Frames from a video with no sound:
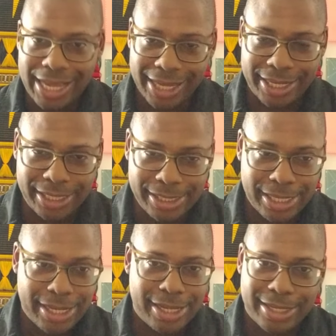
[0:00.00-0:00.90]

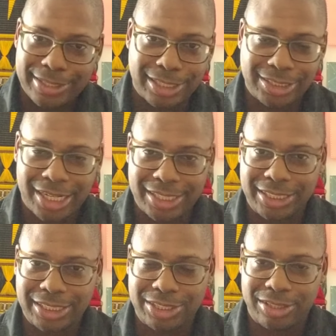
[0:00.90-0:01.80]
again, does not
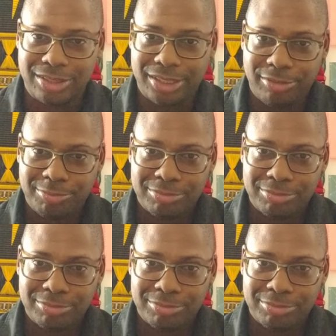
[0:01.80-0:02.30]
exist currently.